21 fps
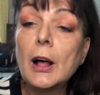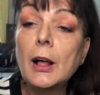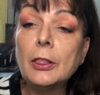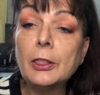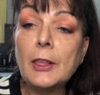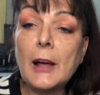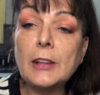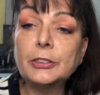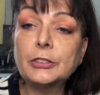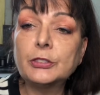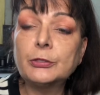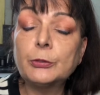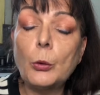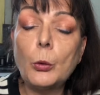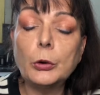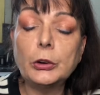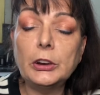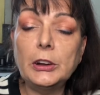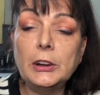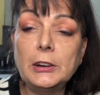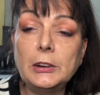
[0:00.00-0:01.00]
that's
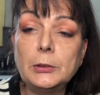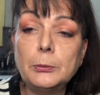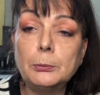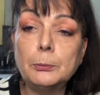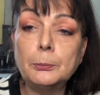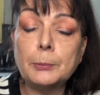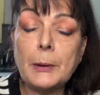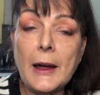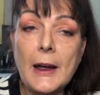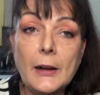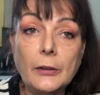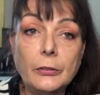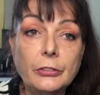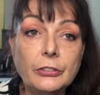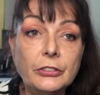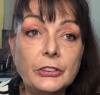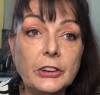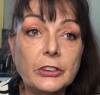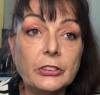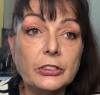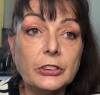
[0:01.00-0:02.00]

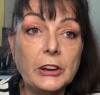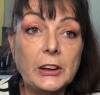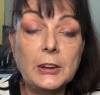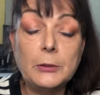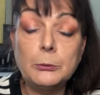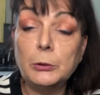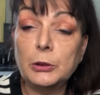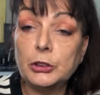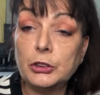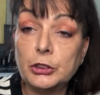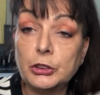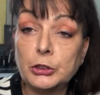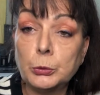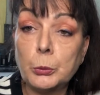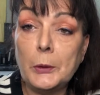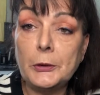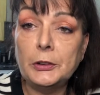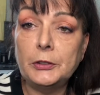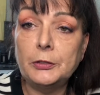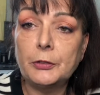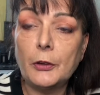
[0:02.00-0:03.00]
£14.16, which is
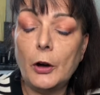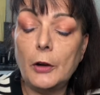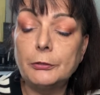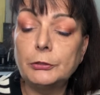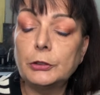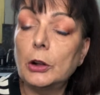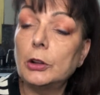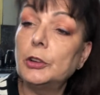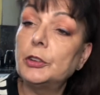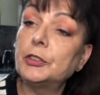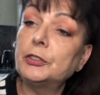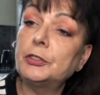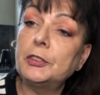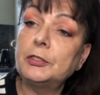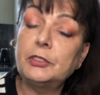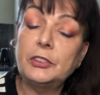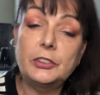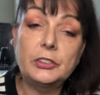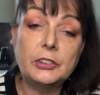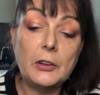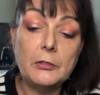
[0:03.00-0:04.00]

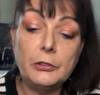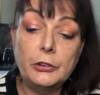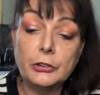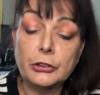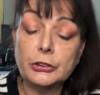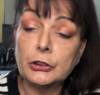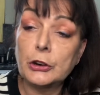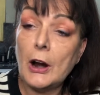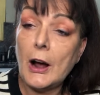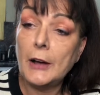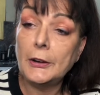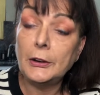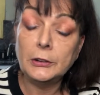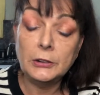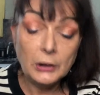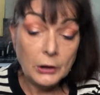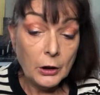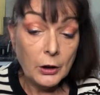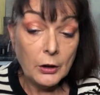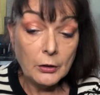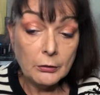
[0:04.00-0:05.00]
$25.57 Australian
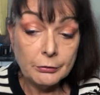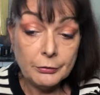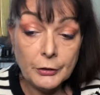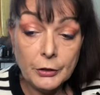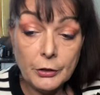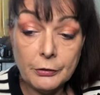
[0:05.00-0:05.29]
for the